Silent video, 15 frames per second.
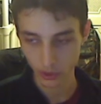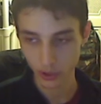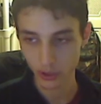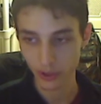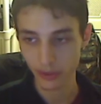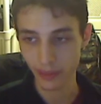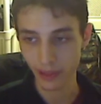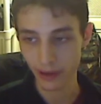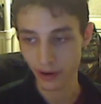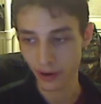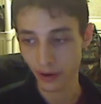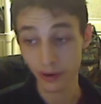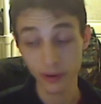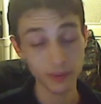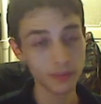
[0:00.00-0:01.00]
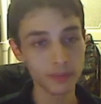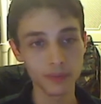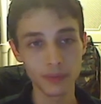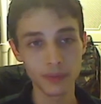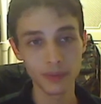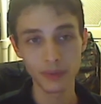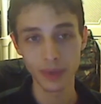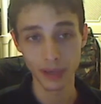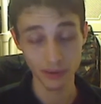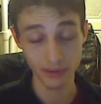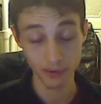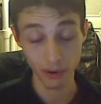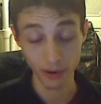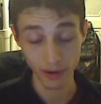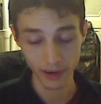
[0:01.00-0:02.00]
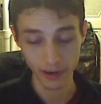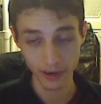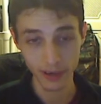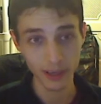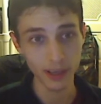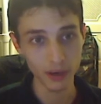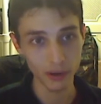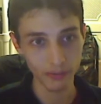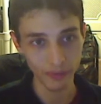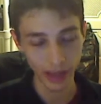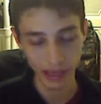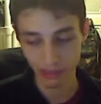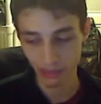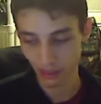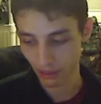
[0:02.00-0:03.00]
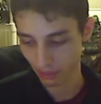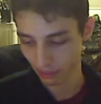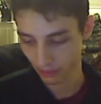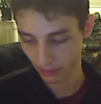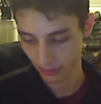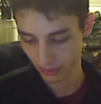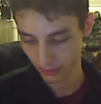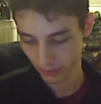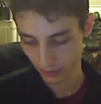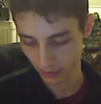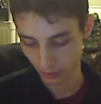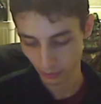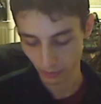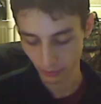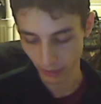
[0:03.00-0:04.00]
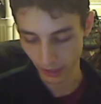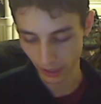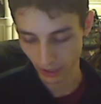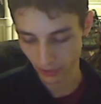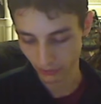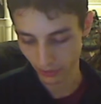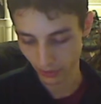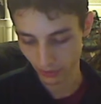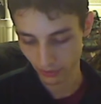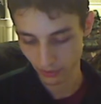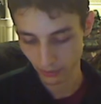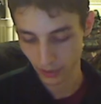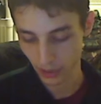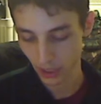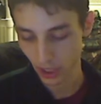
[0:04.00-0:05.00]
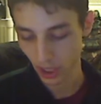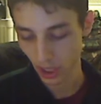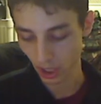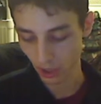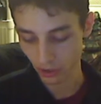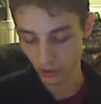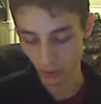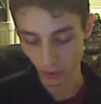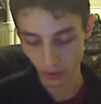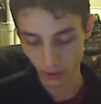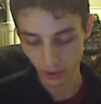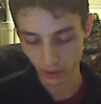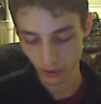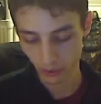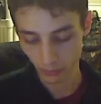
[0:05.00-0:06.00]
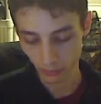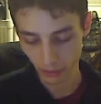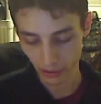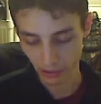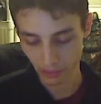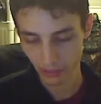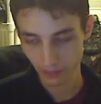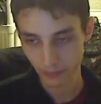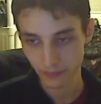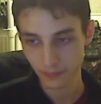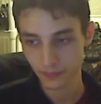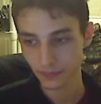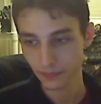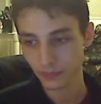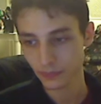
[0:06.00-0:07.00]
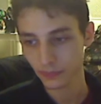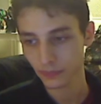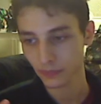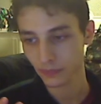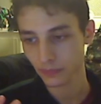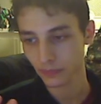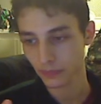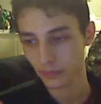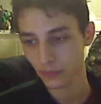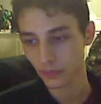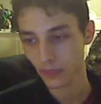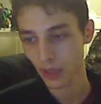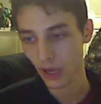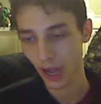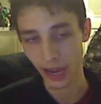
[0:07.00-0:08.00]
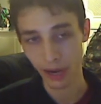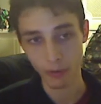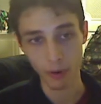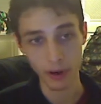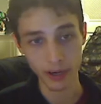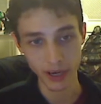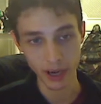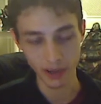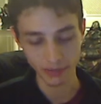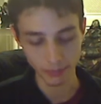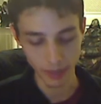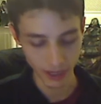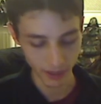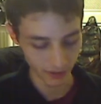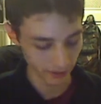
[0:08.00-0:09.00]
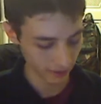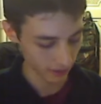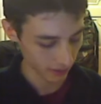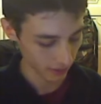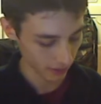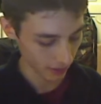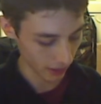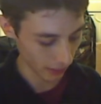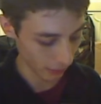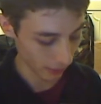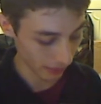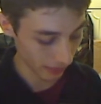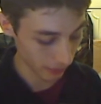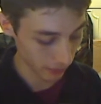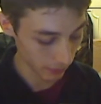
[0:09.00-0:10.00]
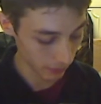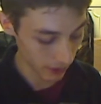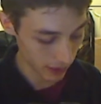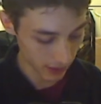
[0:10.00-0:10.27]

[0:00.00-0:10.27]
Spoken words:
that are extraordinary in all facets. I want my action figures to be adorned with high quality cosmetics. I want them to be